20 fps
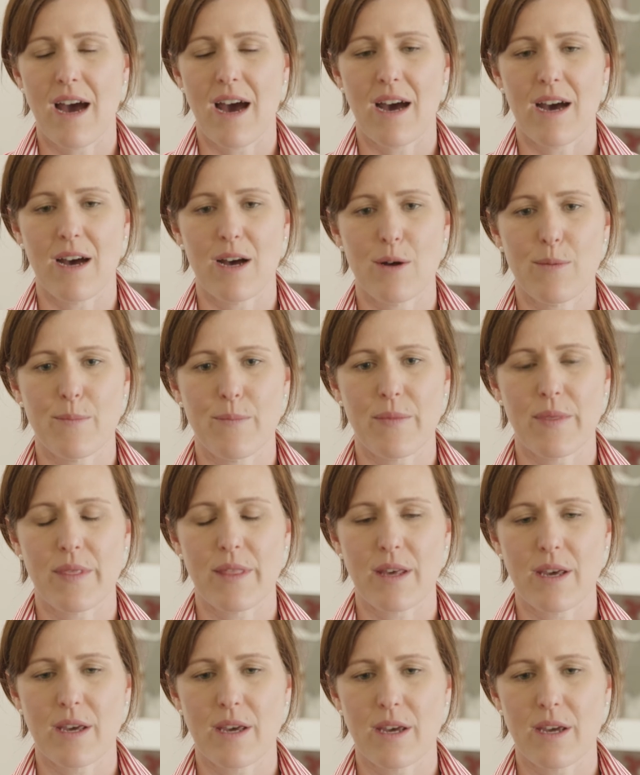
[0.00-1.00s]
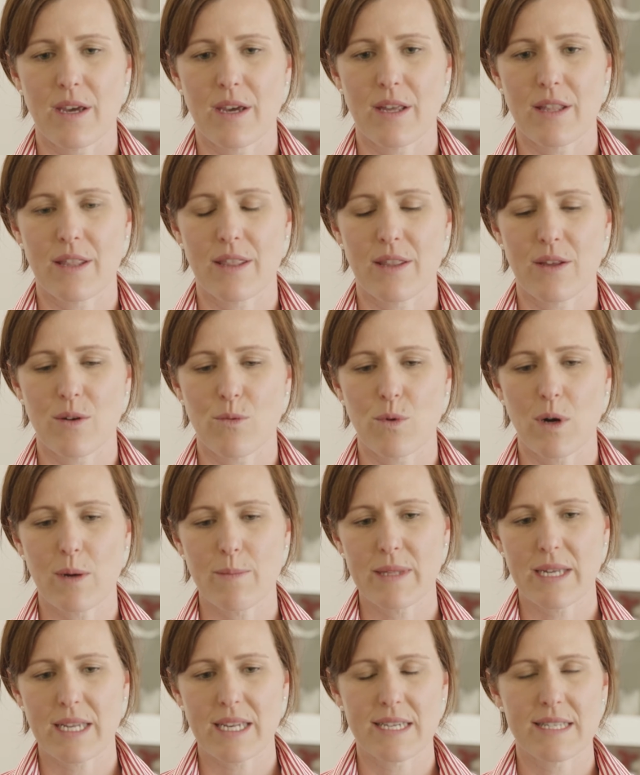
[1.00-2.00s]
Um, the, the
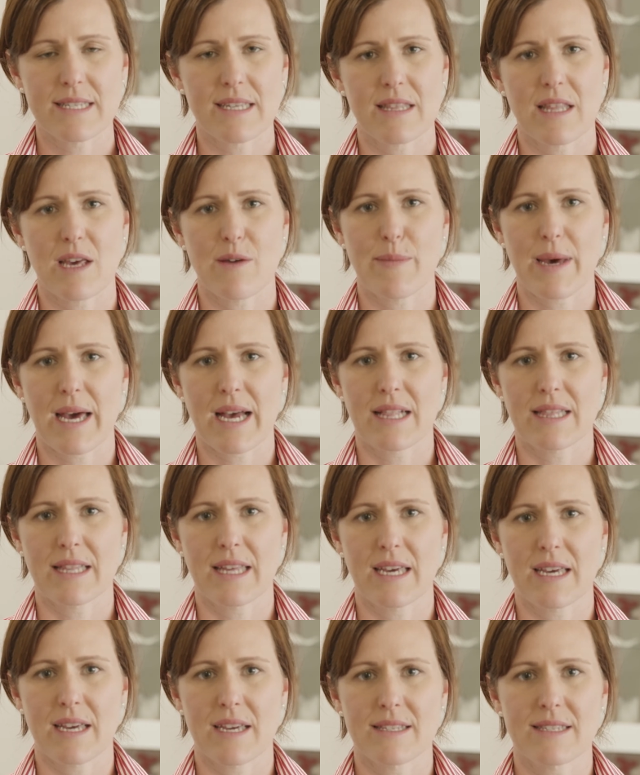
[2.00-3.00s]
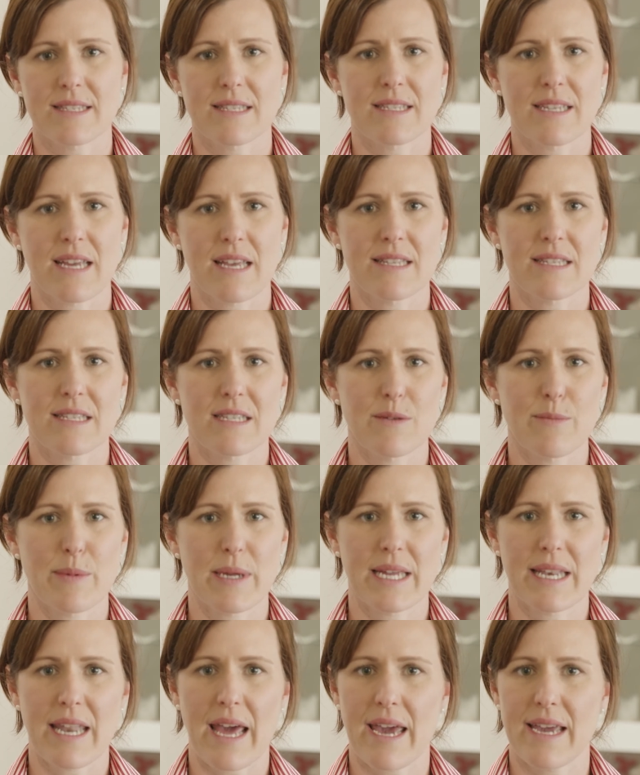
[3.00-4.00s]
wobbliness in their back legs tends to
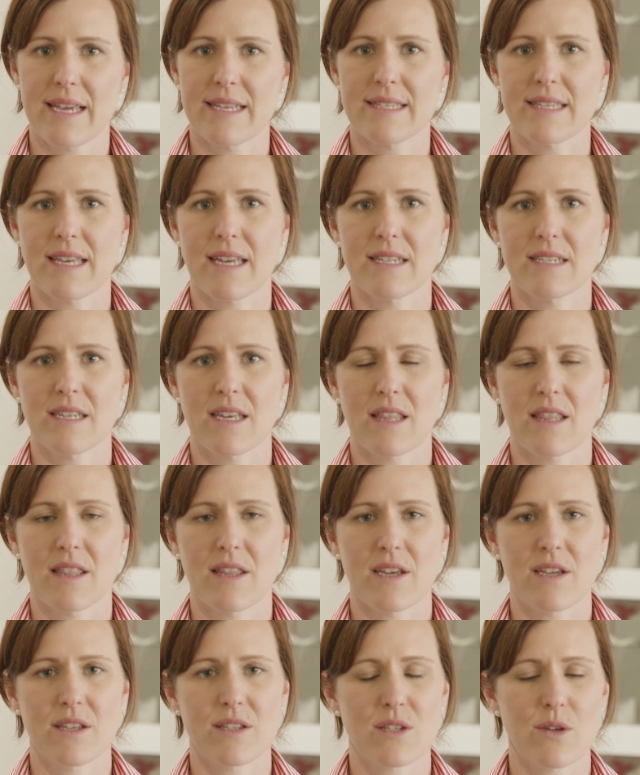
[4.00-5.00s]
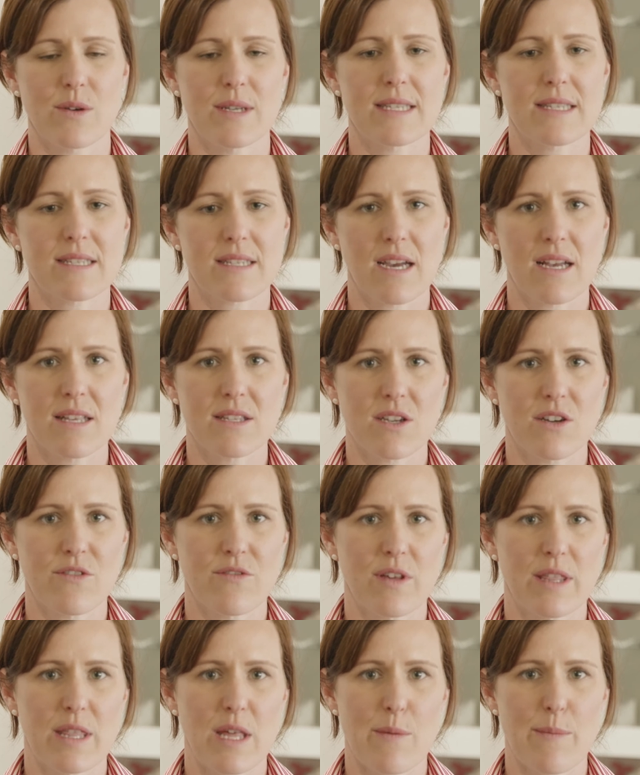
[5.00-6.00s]
be an ascending thing, so it starts
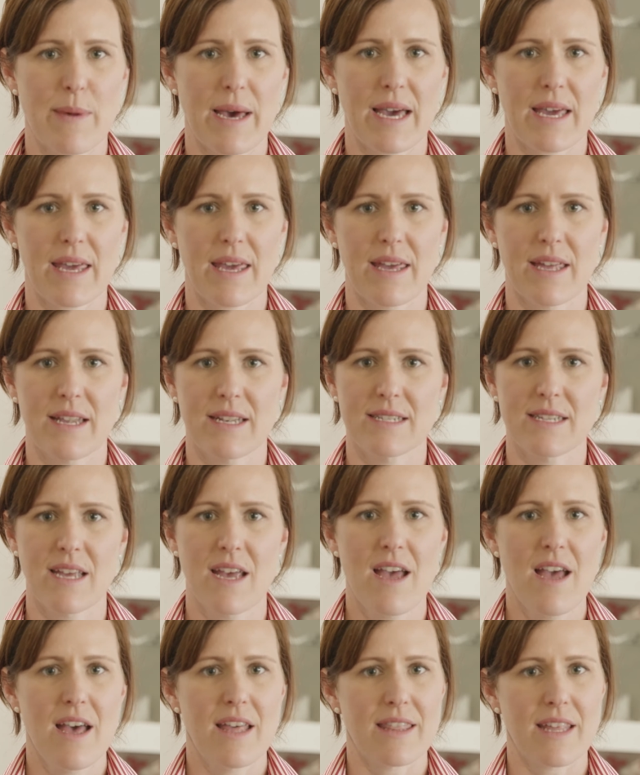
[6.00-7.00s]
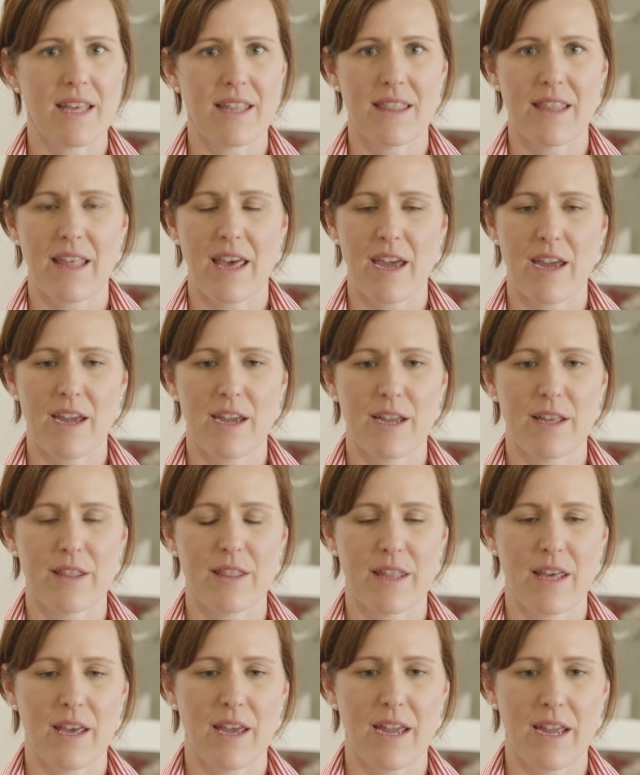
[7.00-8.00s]
off in their back end, then they,
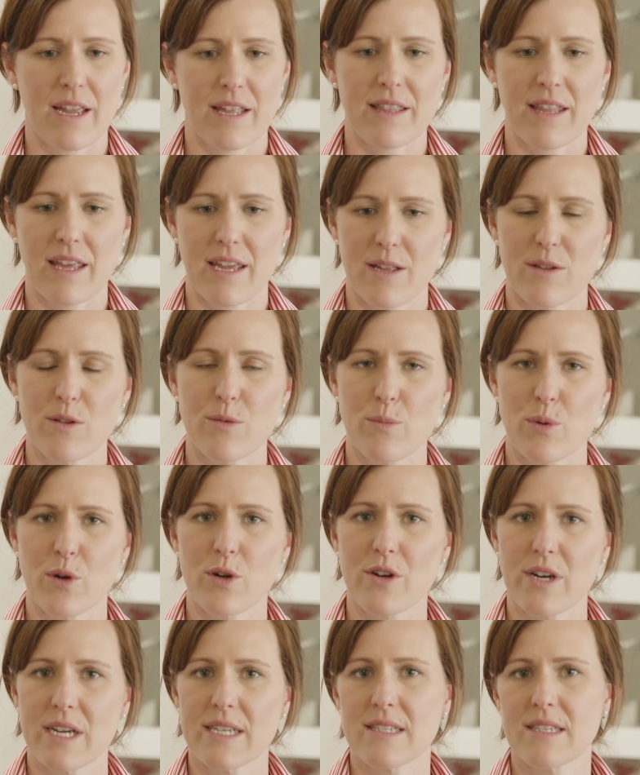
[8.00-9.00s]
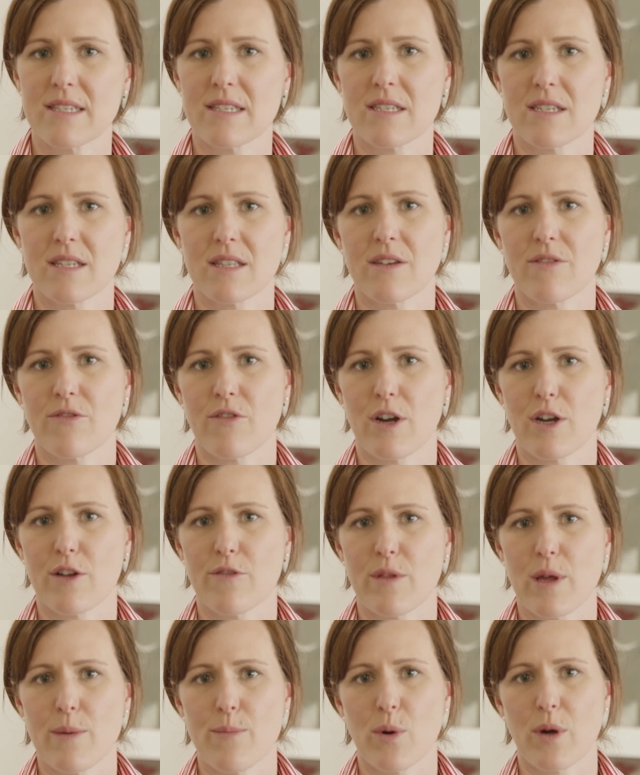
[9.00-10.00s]
they, it progresses to the front
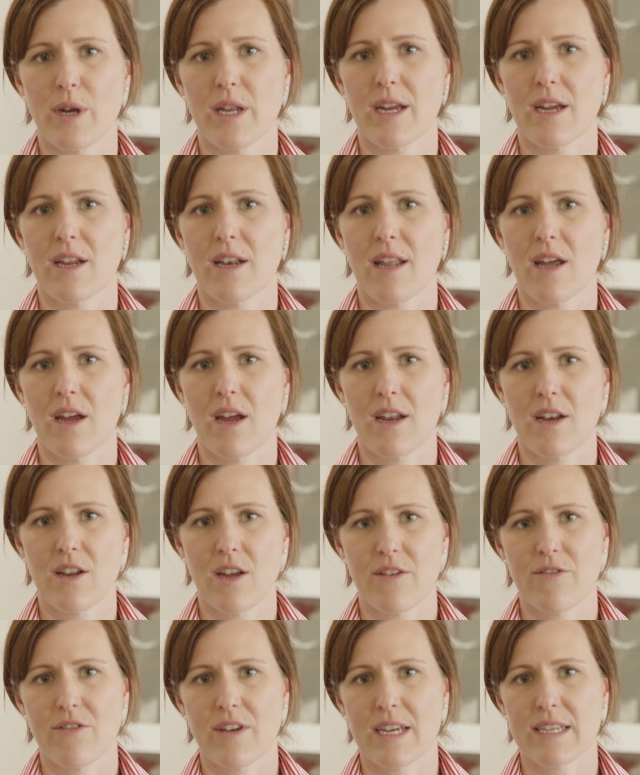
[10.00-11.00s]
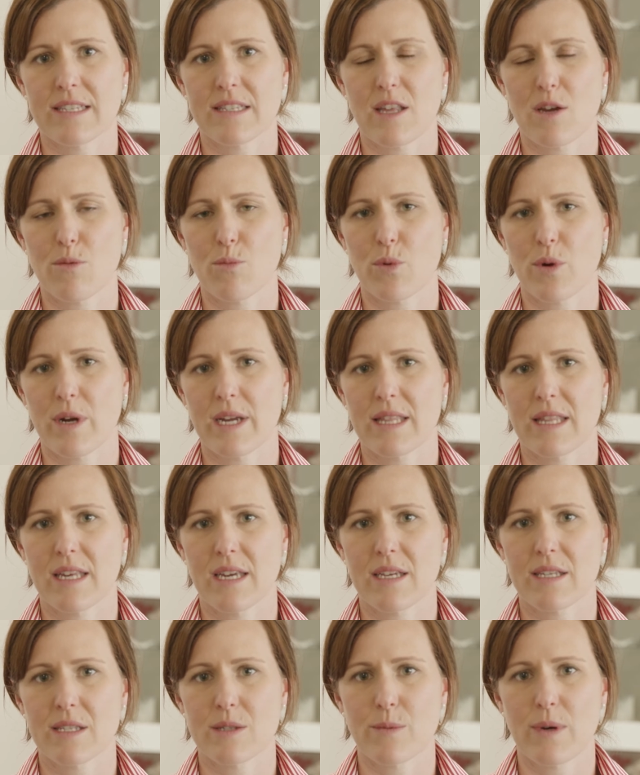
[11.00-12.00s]
of their body and, and affects their
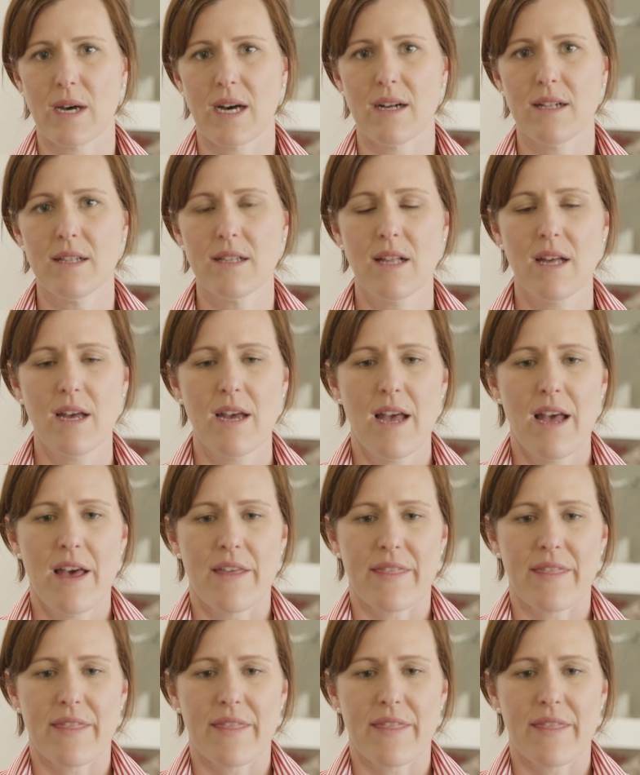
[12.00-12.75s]
breathing as well.